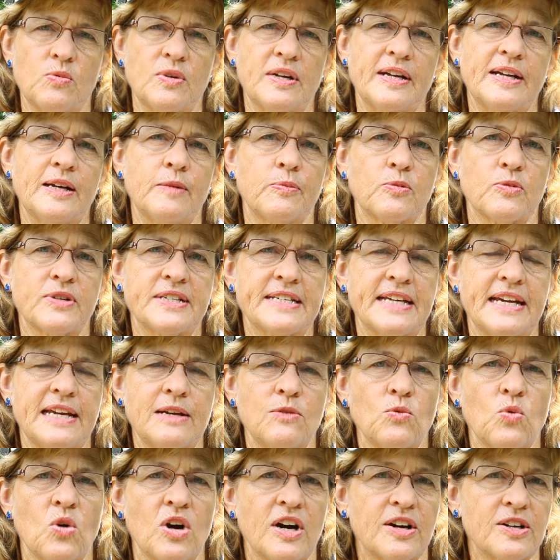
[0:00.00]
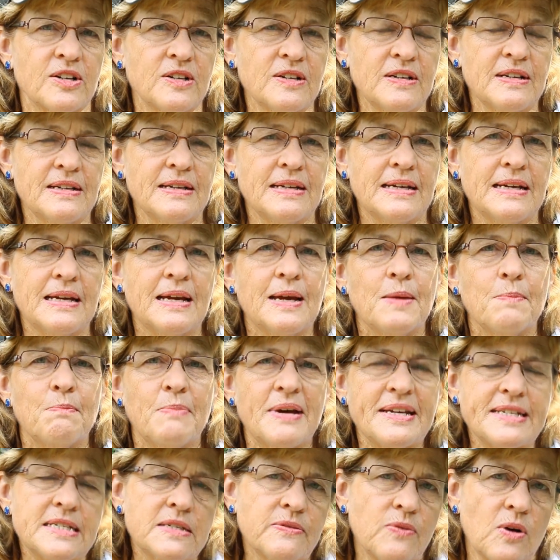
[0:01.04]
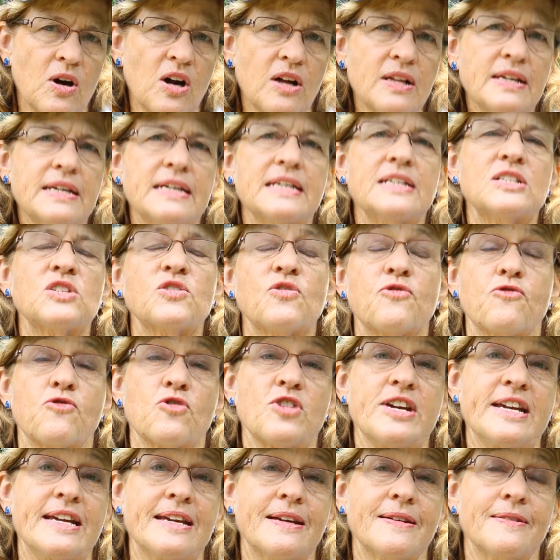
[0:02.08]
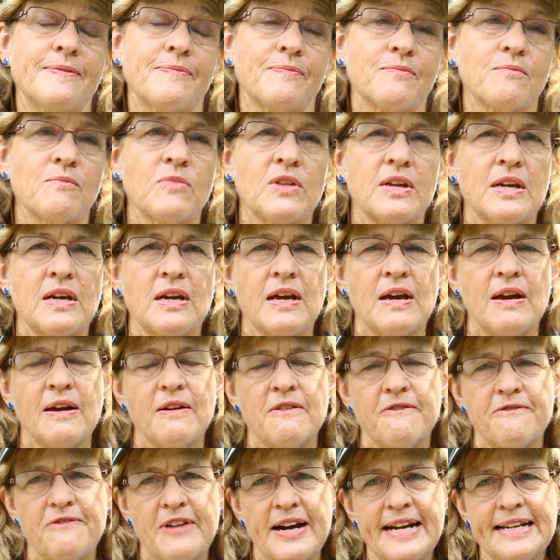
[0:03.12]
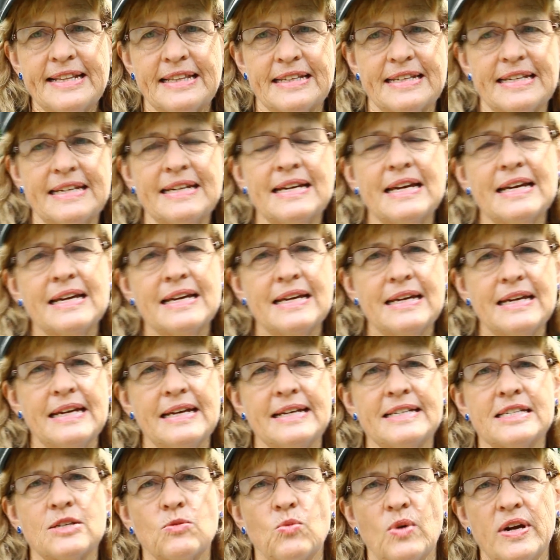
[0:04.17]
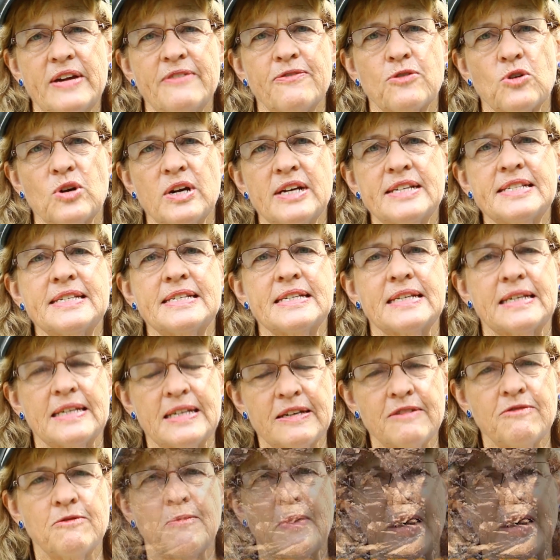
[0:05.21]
will help retain water. Best of all, it's free. Finally, it's a way for us to give